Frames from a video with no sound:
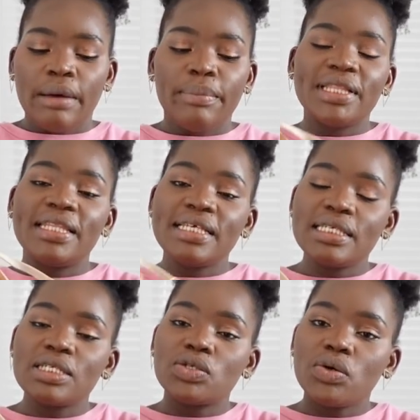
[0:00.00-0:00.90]
But this
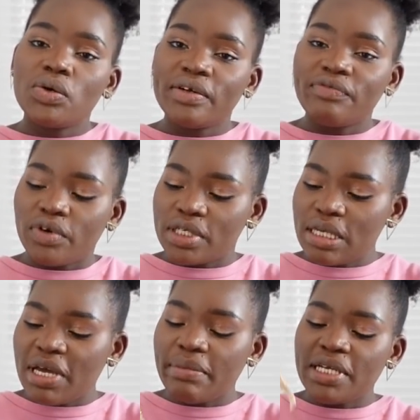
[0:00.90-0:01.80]
is so good for
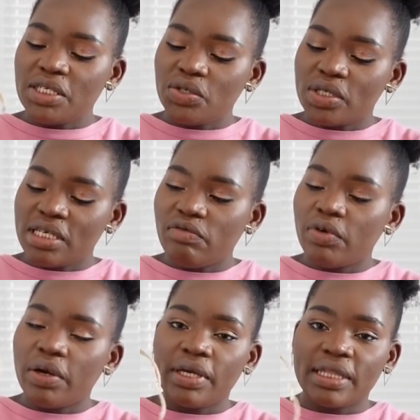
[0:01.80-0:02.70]
summer. Imagine yourself
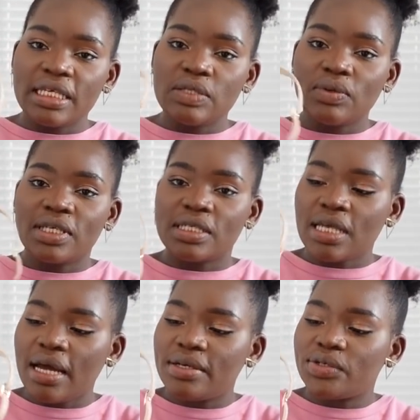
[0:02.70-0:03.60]
wearing this with a
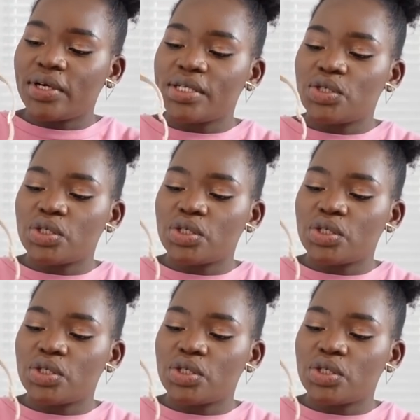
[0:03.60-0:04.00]
sundress,